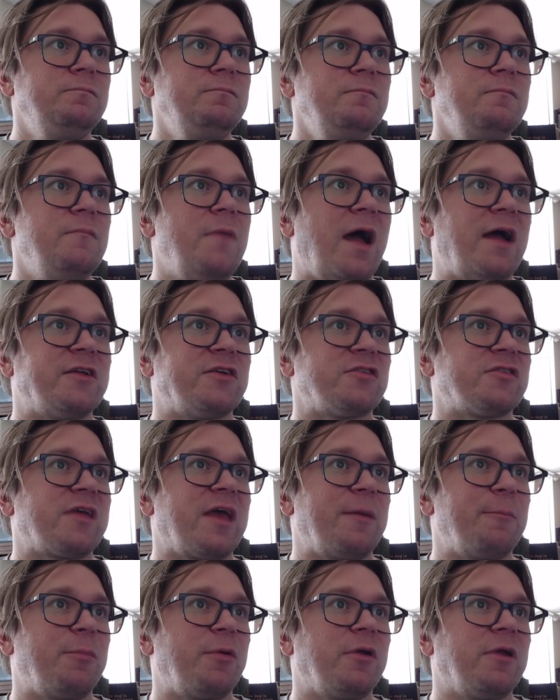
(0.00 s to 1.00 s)
I just
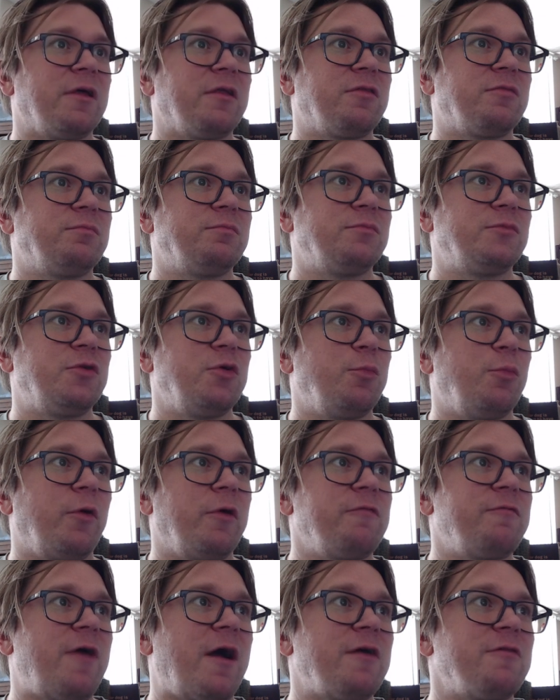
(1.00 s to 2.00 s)
can't put a
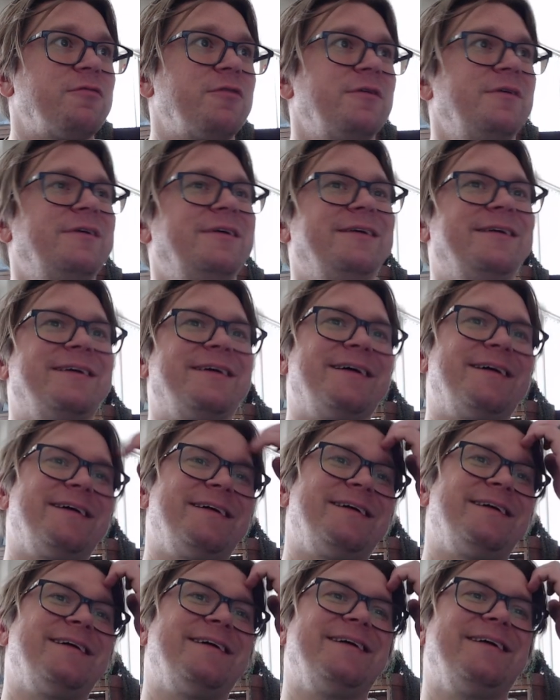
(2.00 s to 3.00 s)

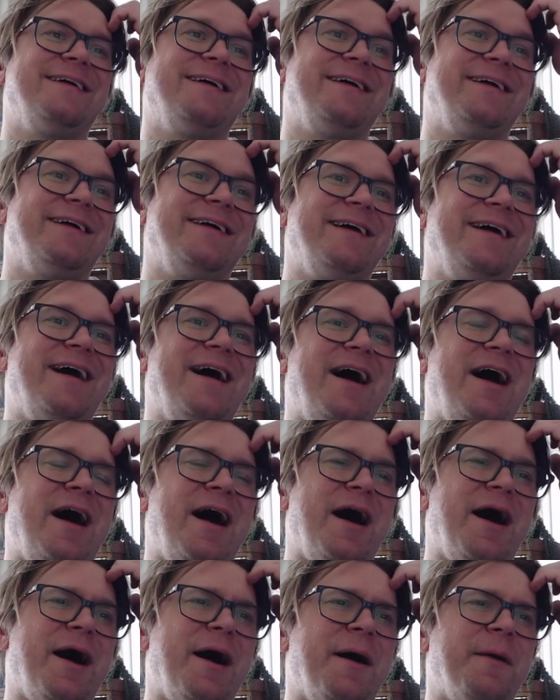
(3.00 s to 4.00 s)

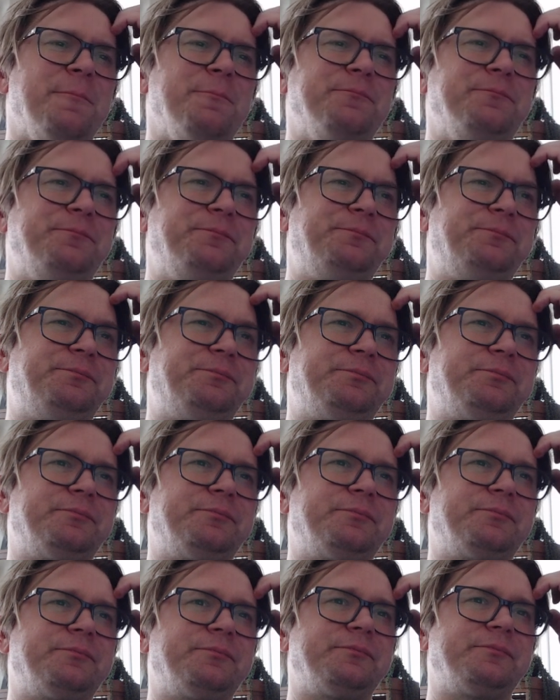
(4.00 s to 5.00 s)
2.5.
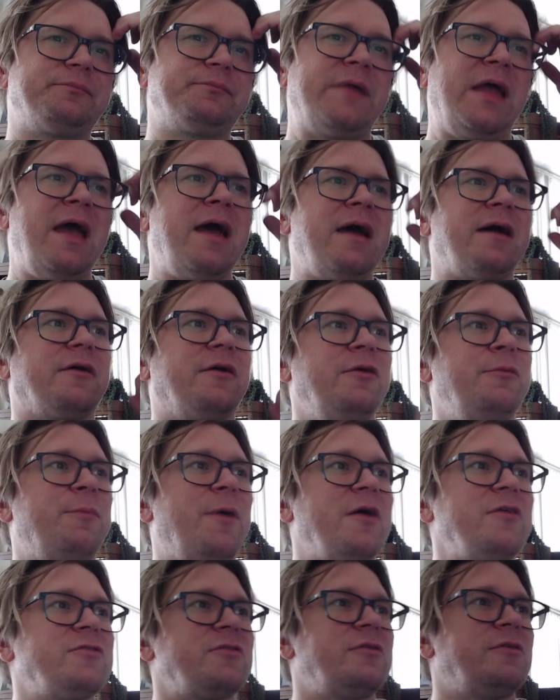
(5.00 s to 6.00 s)
Yeah, good
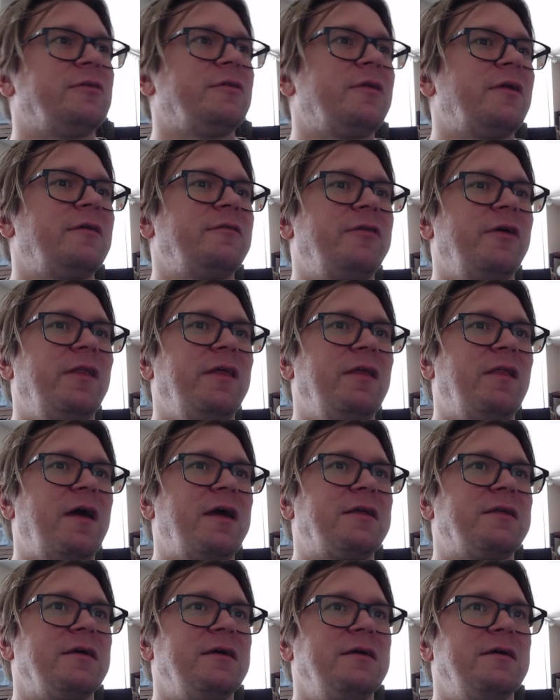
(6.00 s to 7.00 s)
puzzle. I really
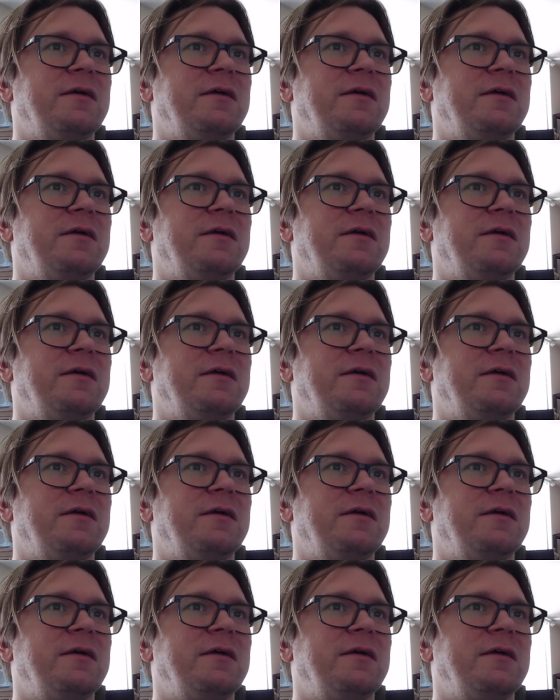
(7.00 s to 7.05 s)
liked it.